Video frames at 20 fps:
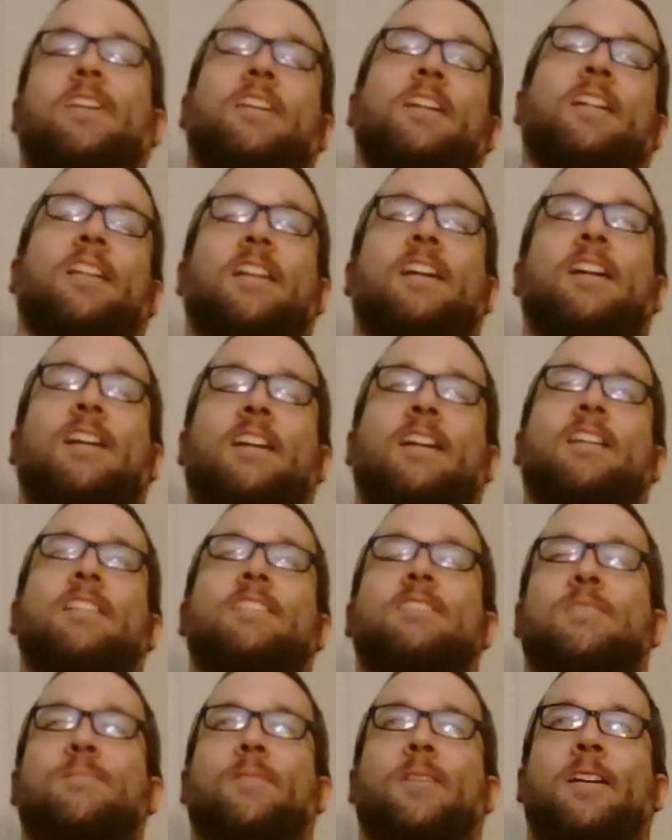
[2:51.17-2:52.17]
fucking
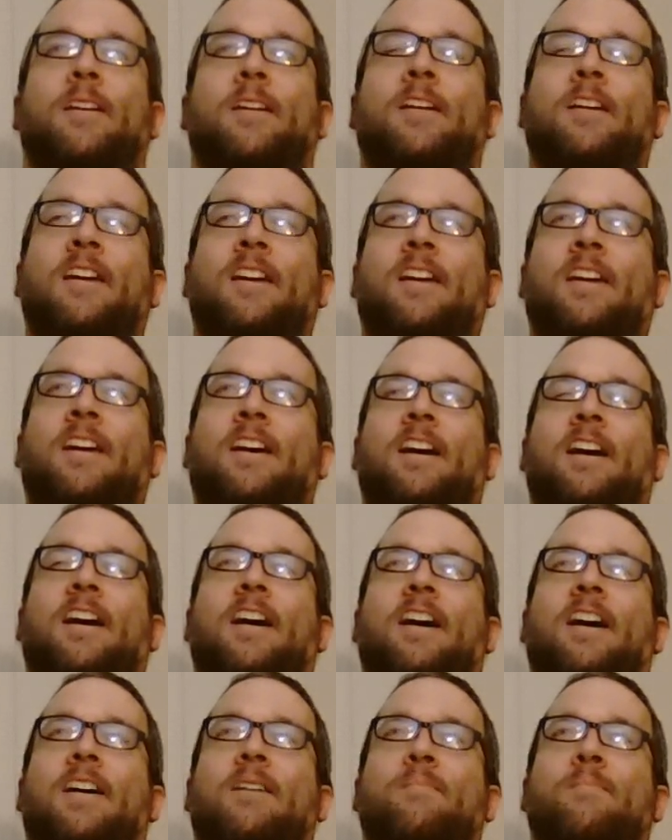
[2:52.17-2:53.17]
hilarious to me.
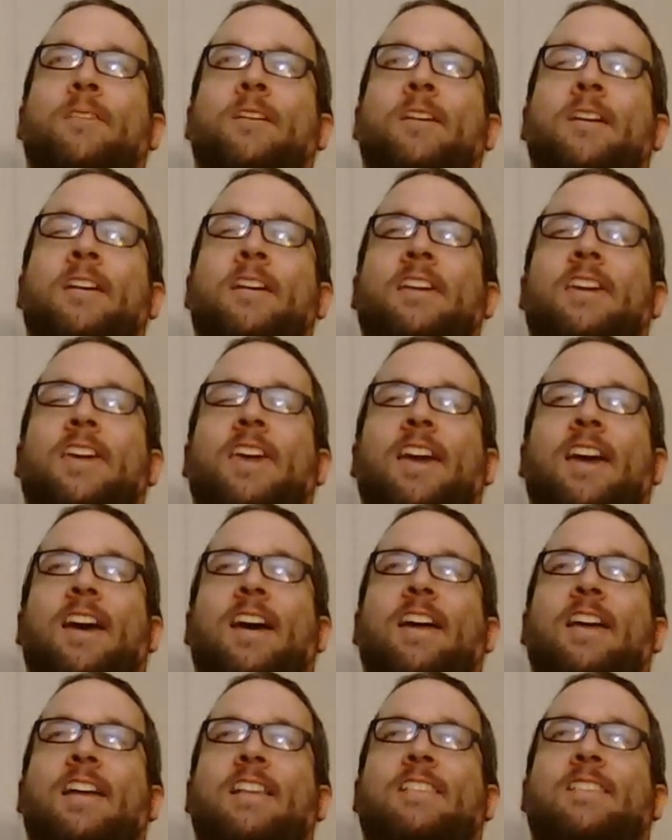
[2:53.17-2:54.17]
Um,
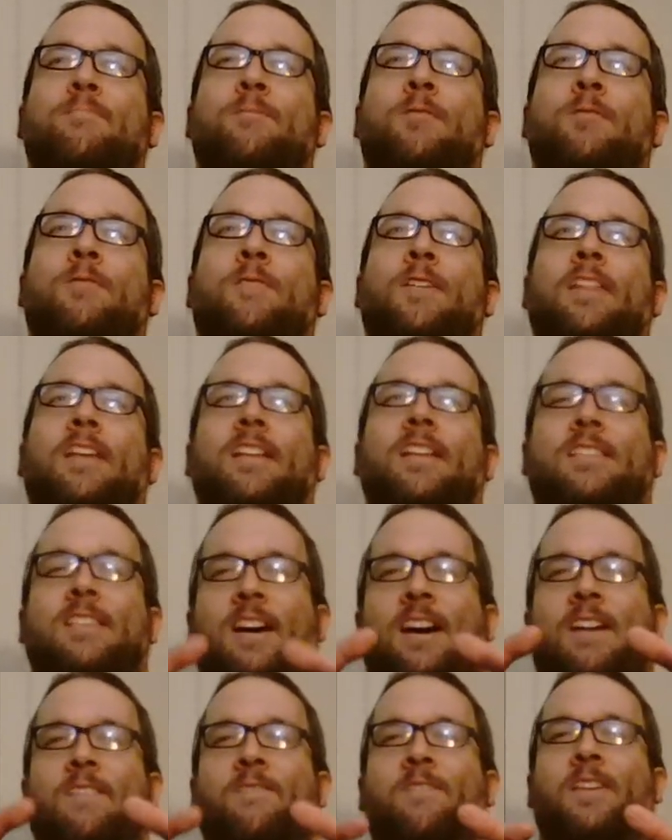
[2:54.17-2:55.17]
yeah, it's a movie that's
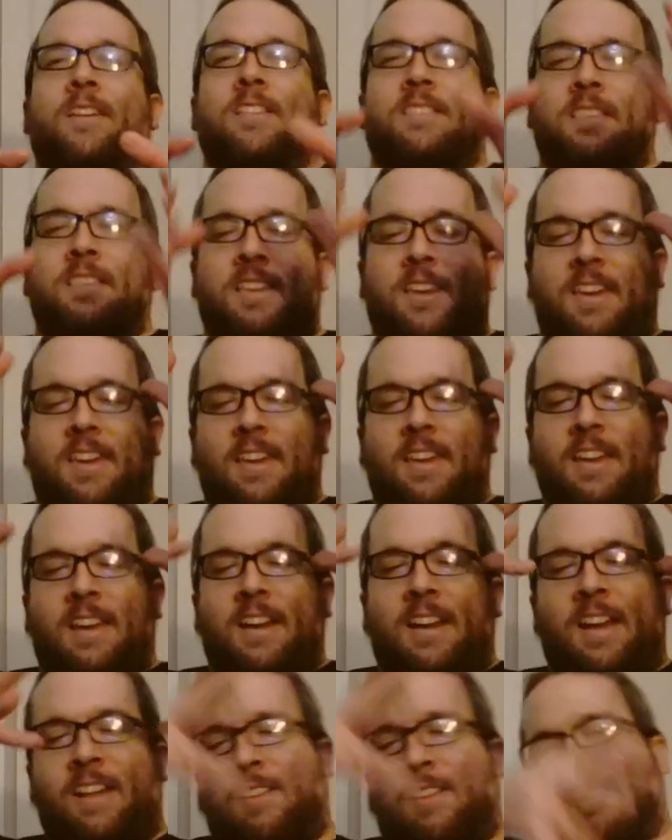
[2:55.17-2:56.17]
obviously
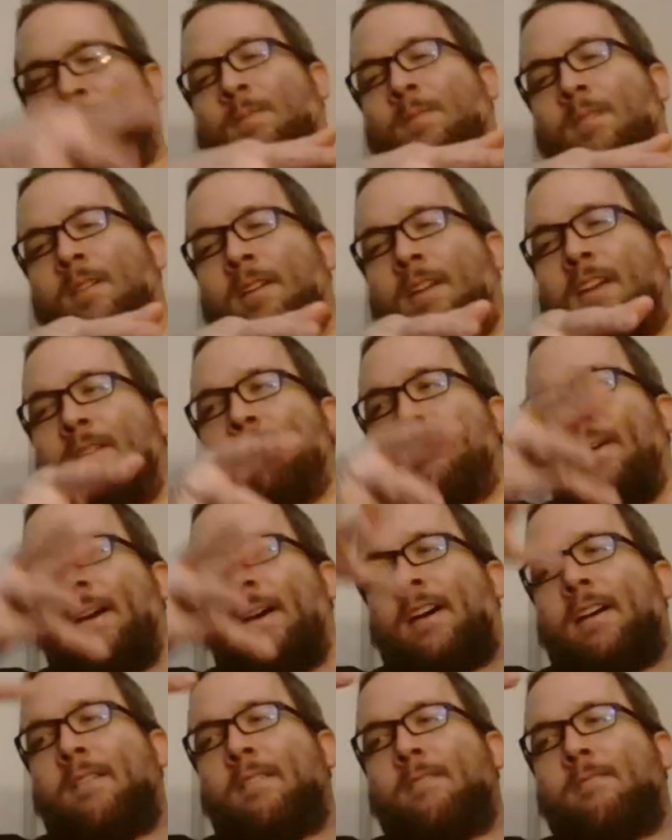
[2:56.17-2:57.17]
an allegory
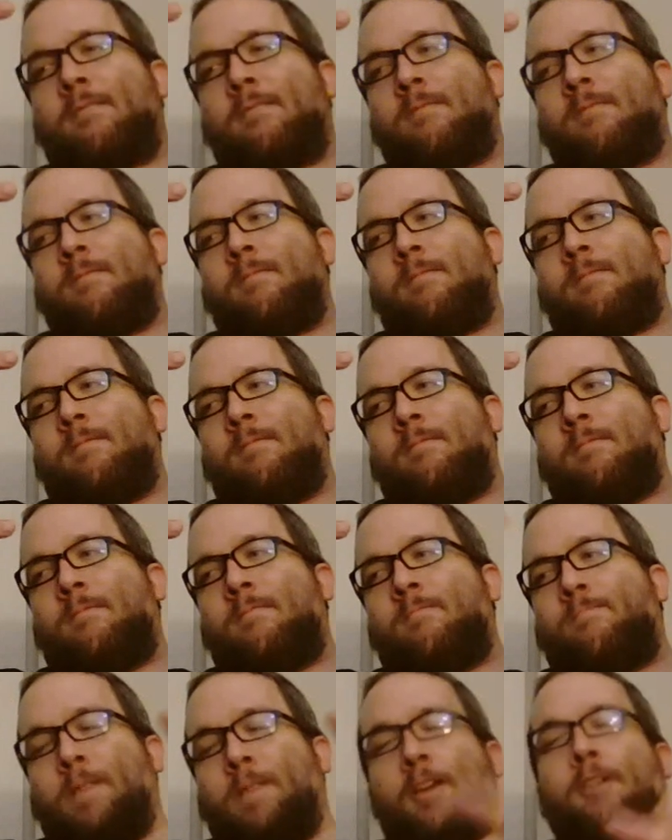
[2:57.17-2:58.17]
about
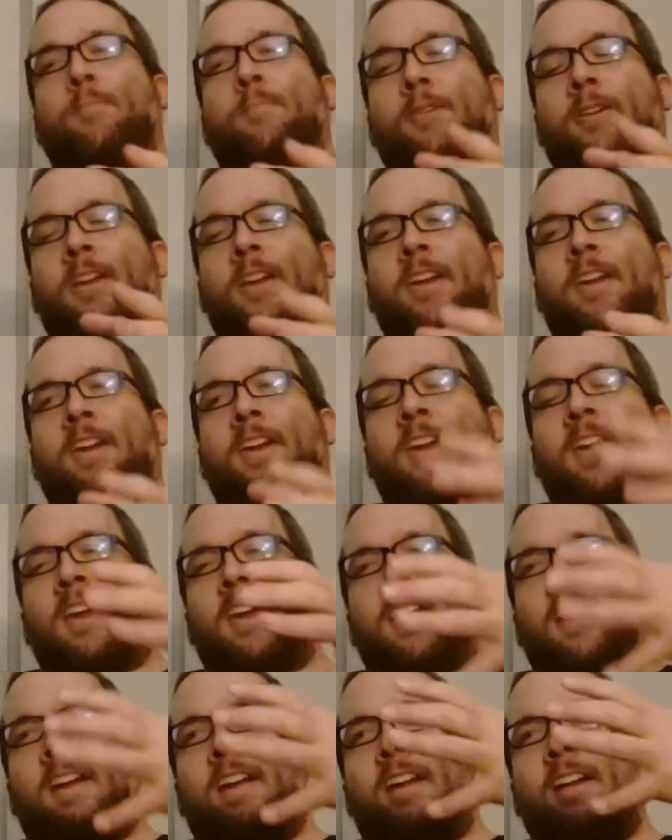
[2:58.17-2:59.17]
puberty